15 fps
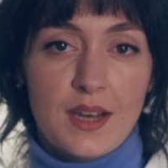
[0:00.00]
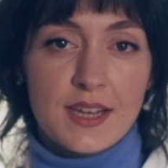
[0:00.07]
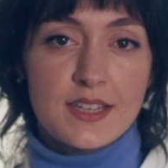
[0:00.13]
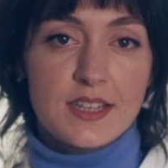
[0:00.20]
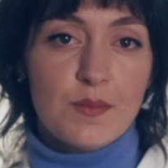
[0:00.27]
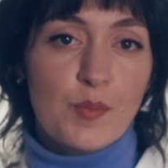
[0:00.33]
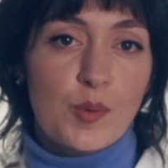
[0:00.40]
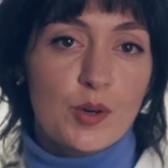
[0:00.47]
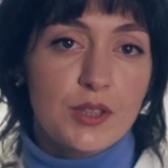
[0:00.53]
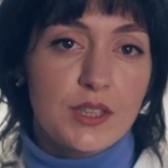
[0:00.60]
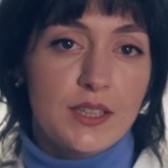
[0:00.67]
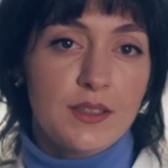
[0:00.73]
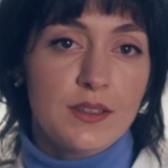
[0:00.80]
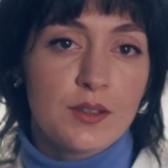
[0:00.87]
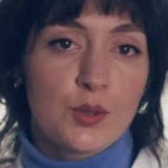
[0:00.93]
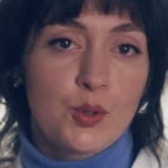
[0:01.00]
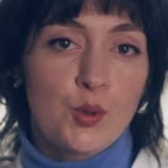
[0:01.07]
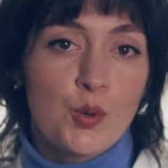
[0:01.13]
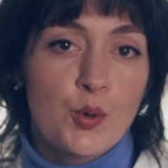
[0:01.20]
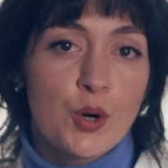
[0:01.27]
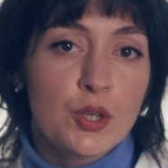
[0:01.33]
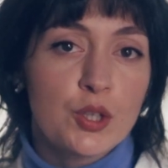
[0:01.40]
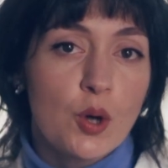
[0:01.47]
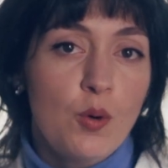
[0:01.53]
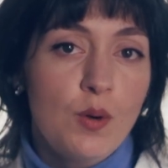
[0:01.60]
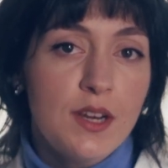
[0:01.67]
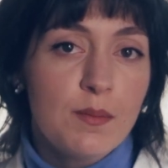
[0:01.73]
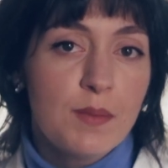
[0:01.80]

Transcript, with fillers: It's important to not only